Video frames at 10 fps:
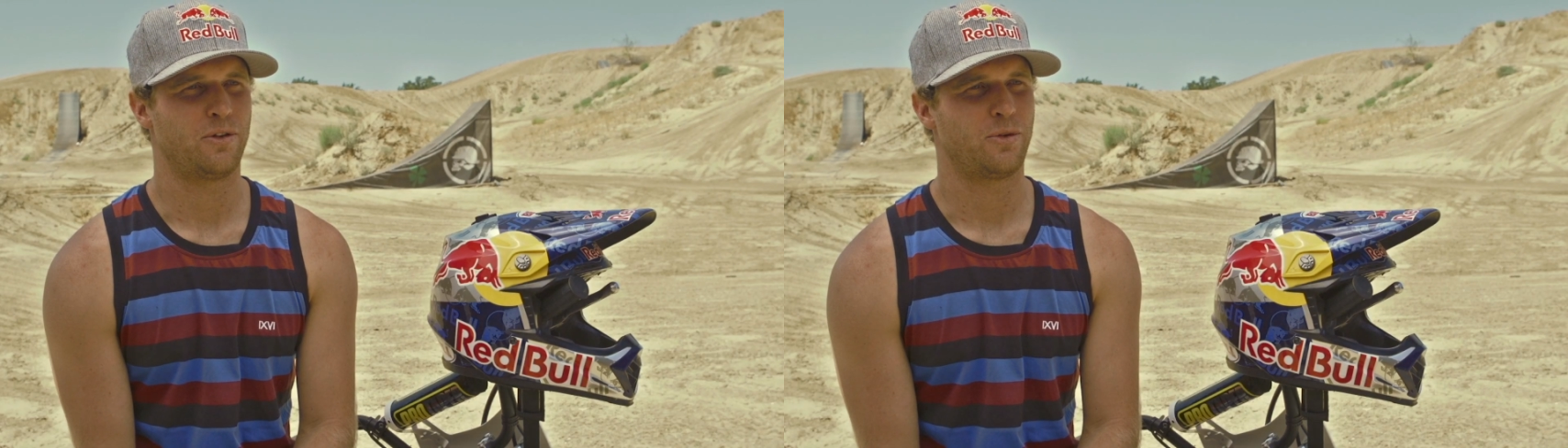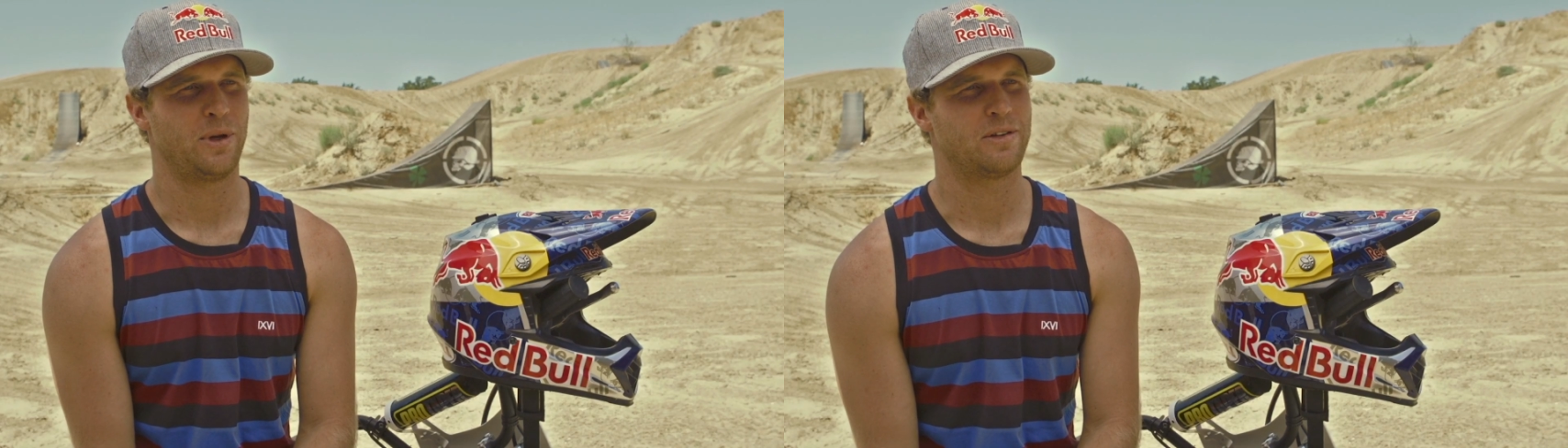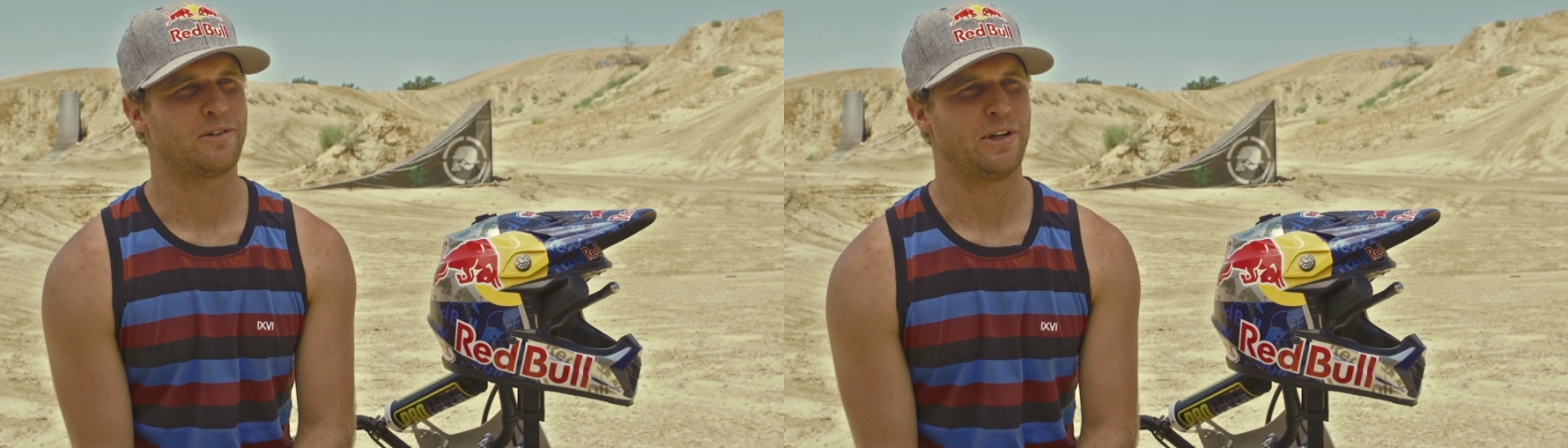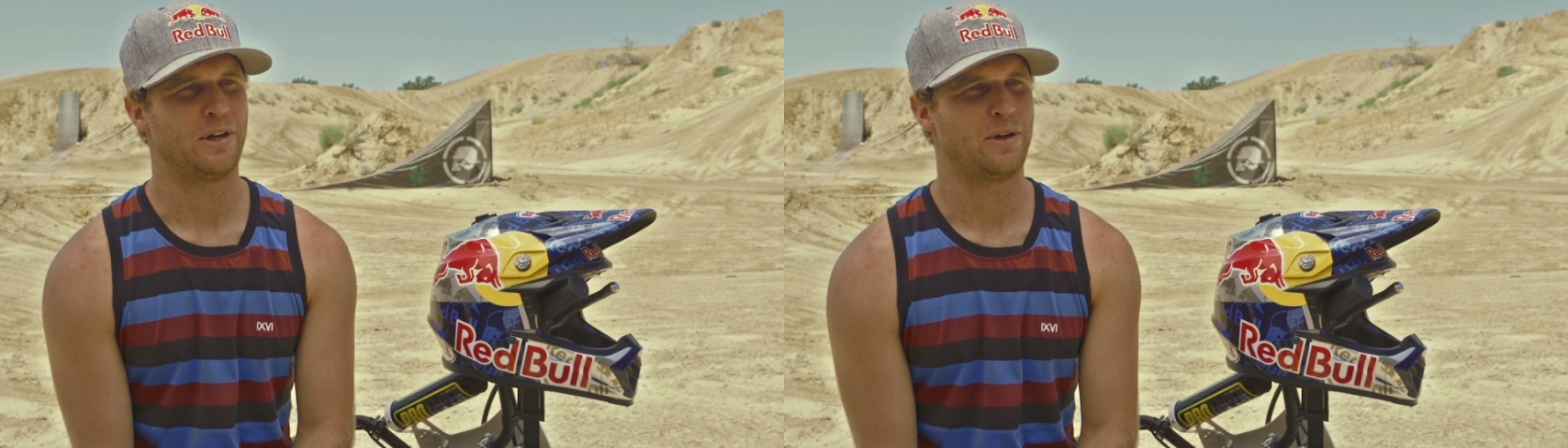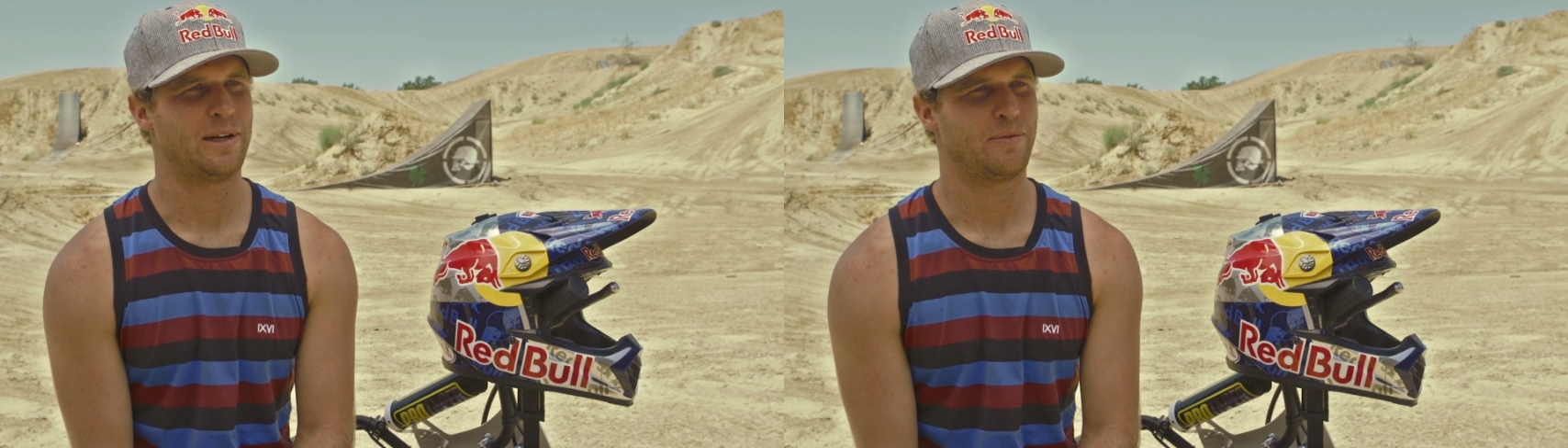twist, you
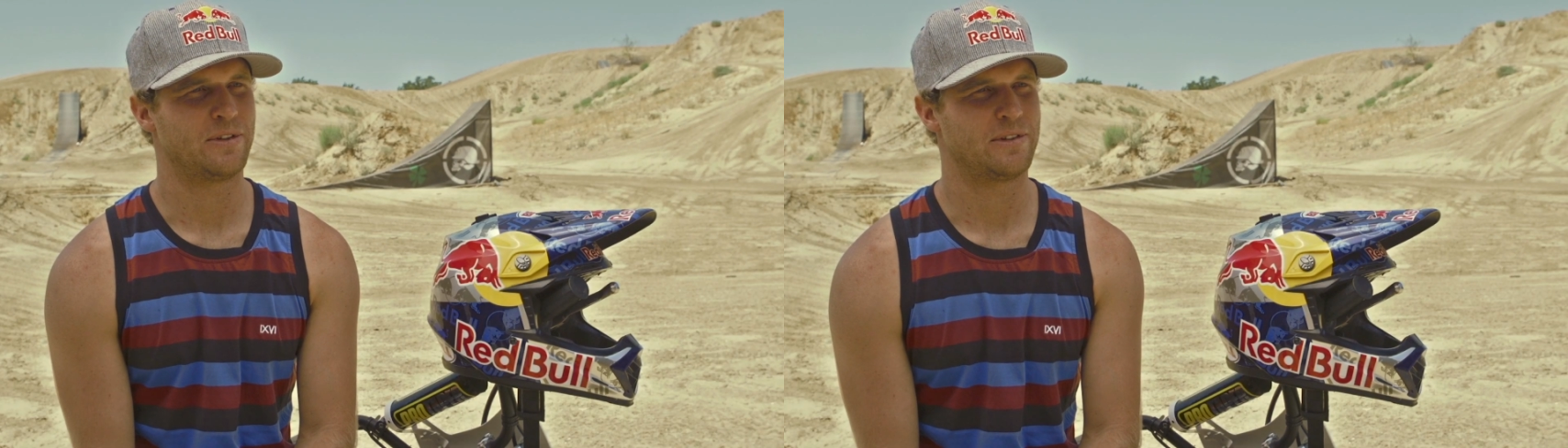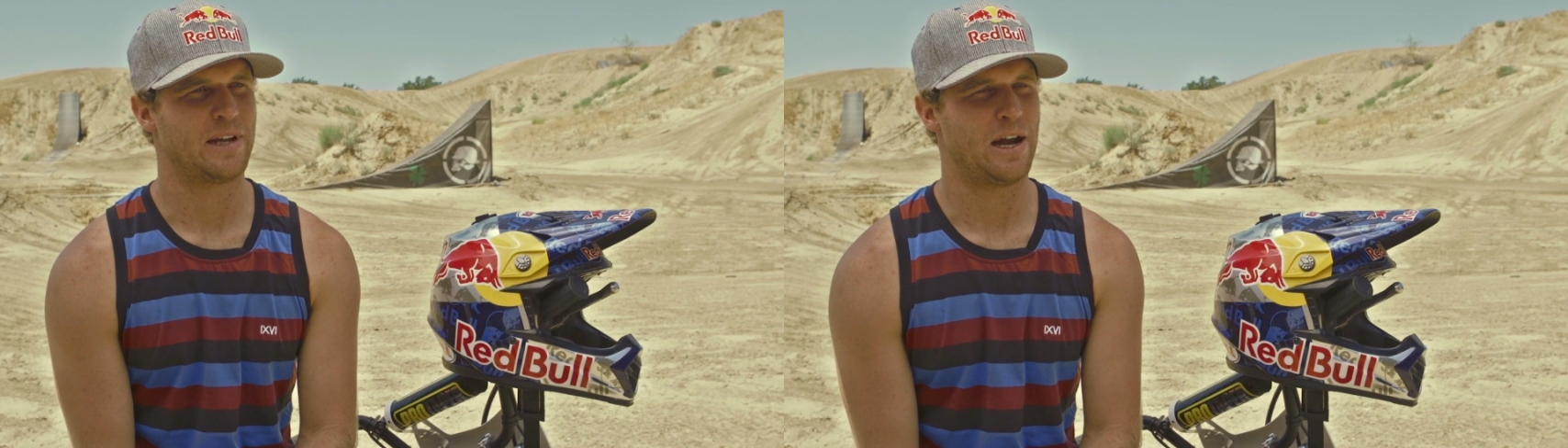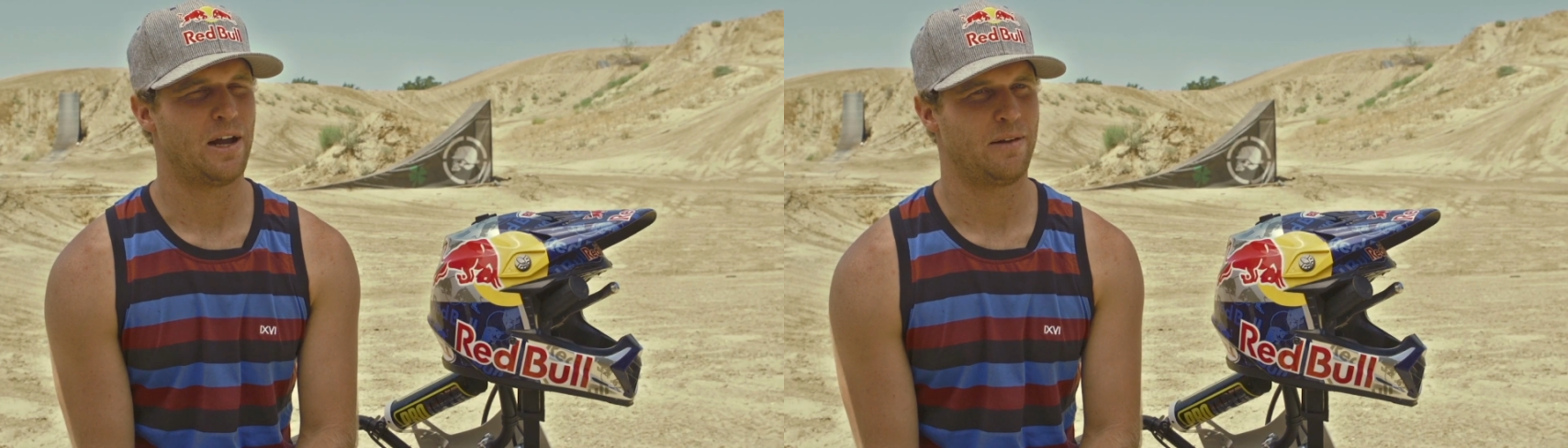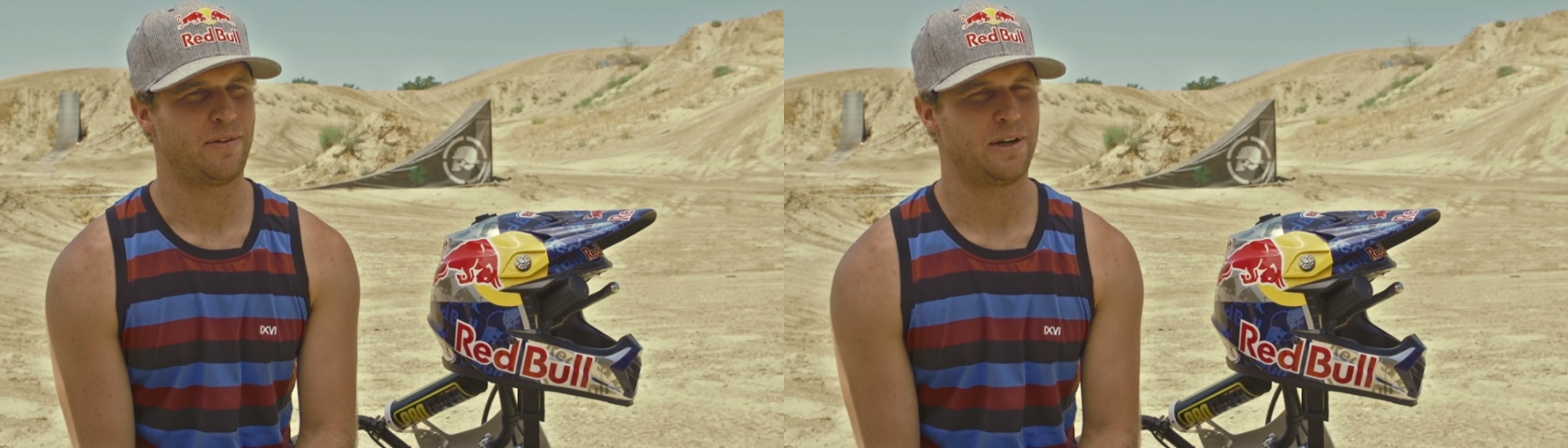know, a different style. If